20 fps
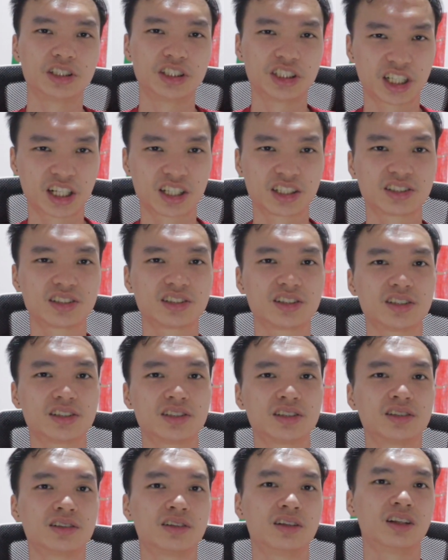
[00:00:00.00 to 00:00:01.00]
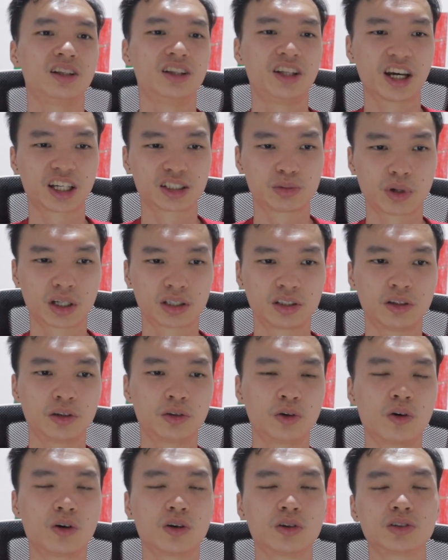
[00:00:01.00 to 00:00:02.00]
chances, the
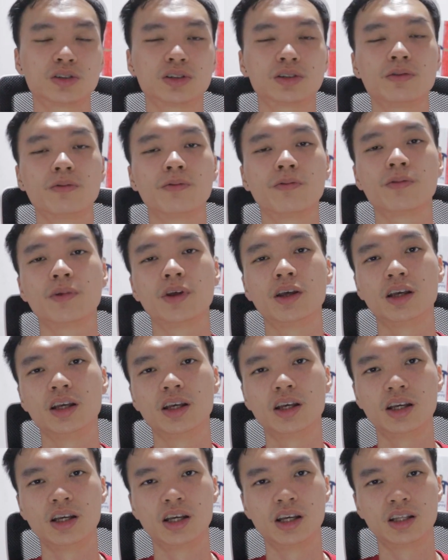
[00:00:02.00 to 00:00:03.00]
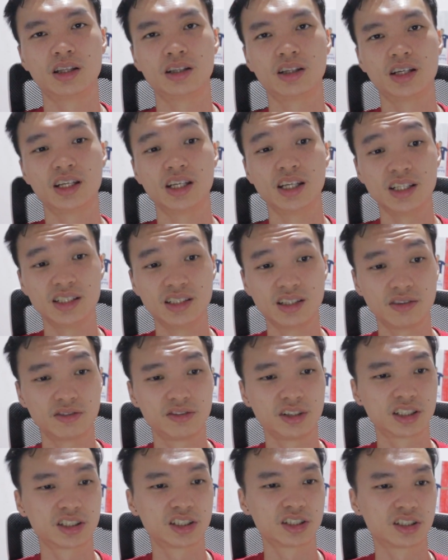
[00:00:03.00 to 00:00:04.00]
expected goals, in the easy
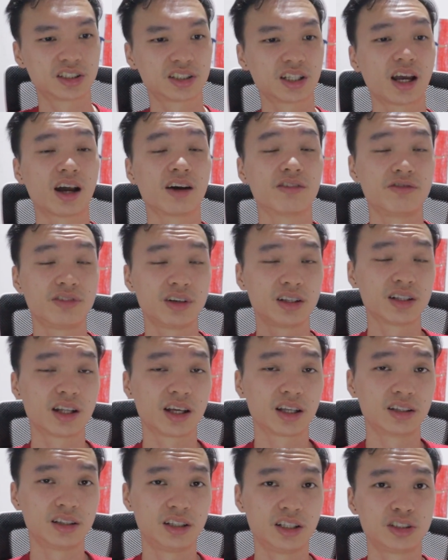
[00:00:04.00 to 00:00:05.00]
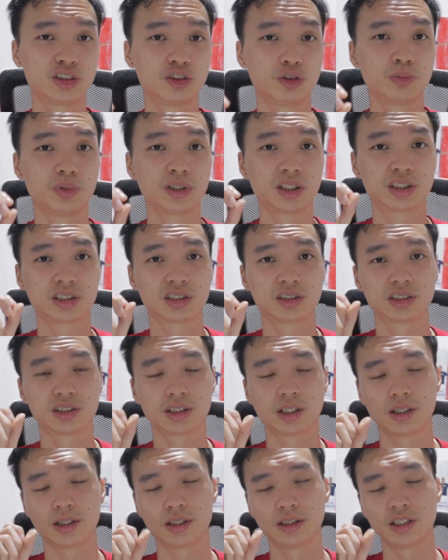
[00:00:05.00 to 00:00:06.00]
fixtures. I feel like these two
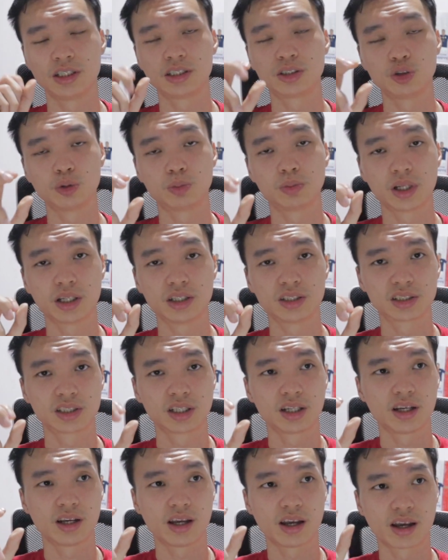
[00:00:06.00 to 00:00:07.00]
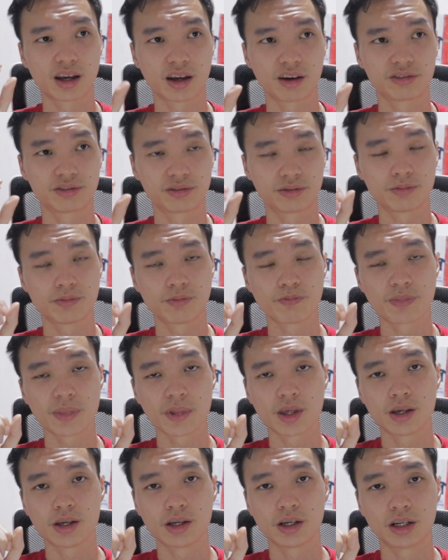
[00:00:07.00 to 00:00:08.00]
players have
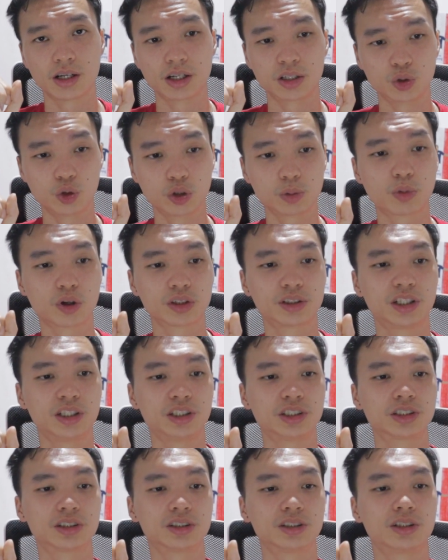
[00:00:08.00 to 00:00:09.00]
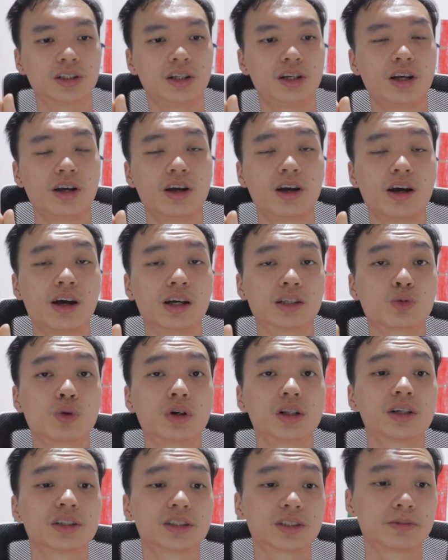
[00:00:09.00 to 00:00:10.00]
a good potential, as
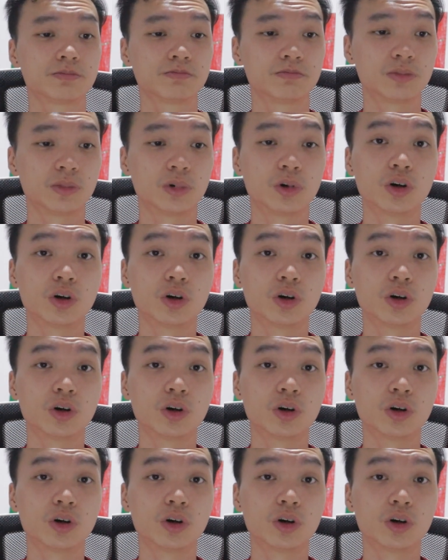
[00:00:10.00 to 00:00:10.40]
well as